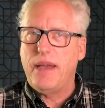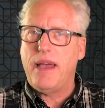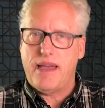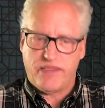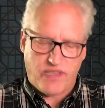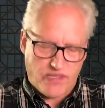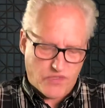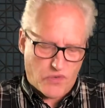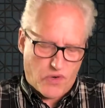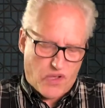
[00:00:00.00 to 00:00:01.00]
as his
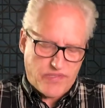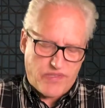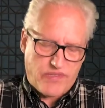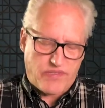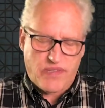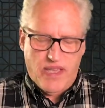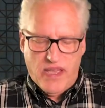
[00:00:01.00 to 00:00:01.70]
crosses.